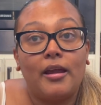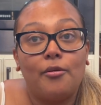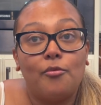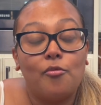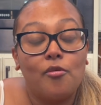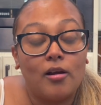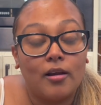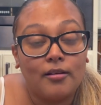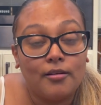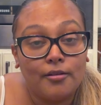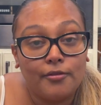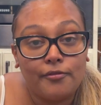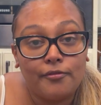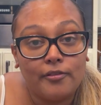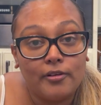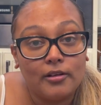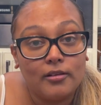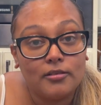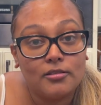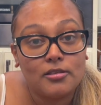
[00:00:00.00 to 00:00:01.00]

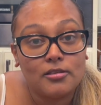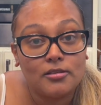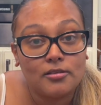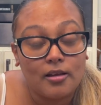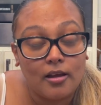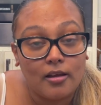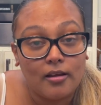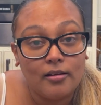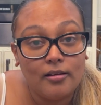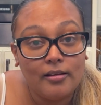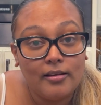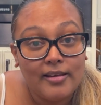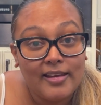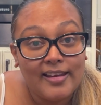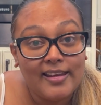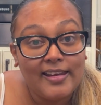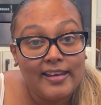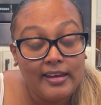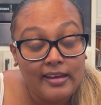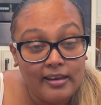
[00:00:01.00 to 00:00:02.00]
wonderful son,
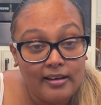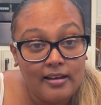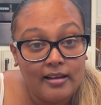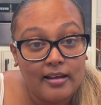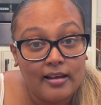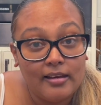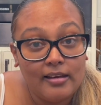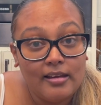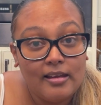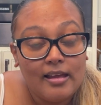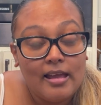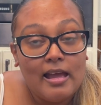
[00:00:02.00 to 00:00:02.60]
Aiden.